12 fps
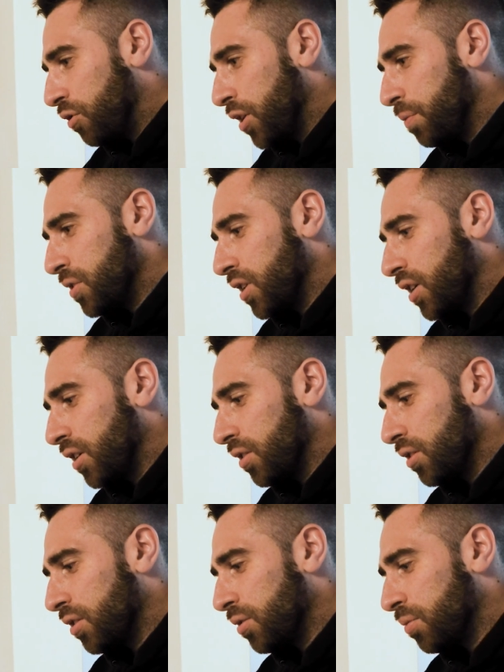ripped a
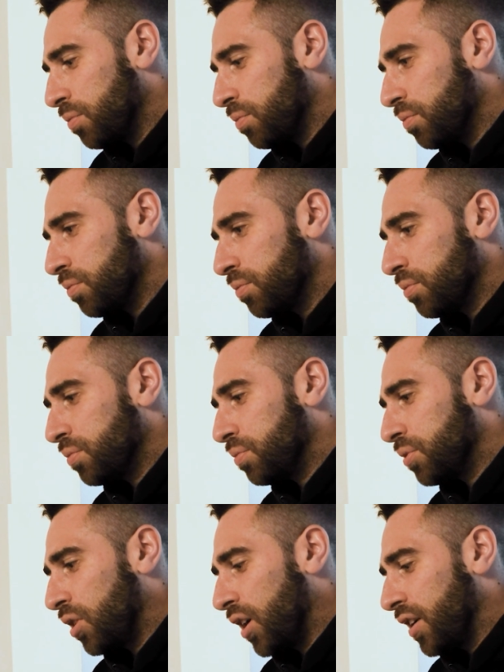
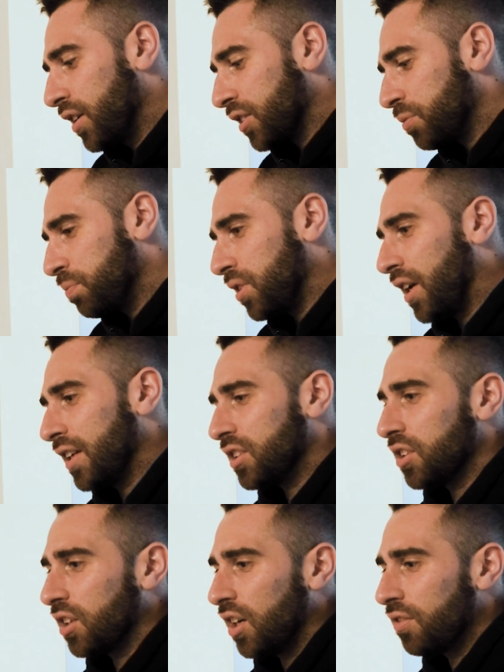product's
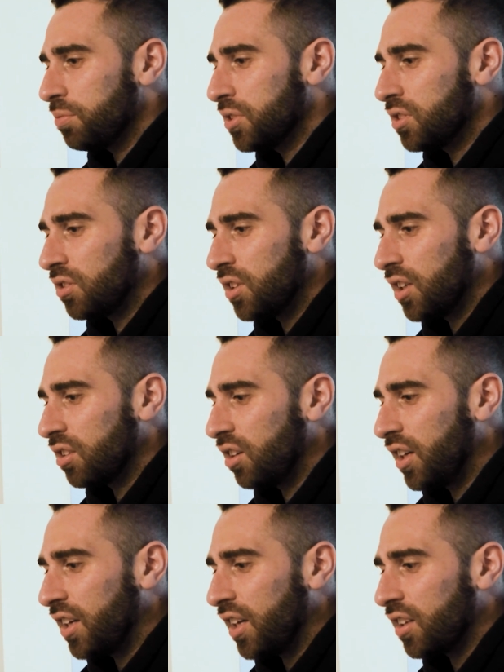plastic off, I'm still not
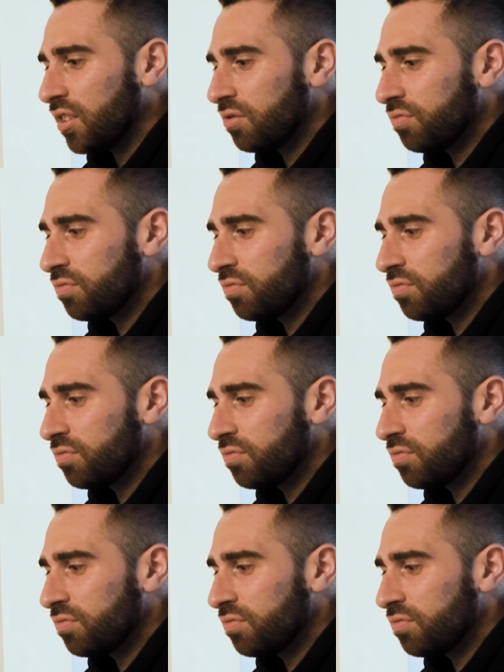great at it.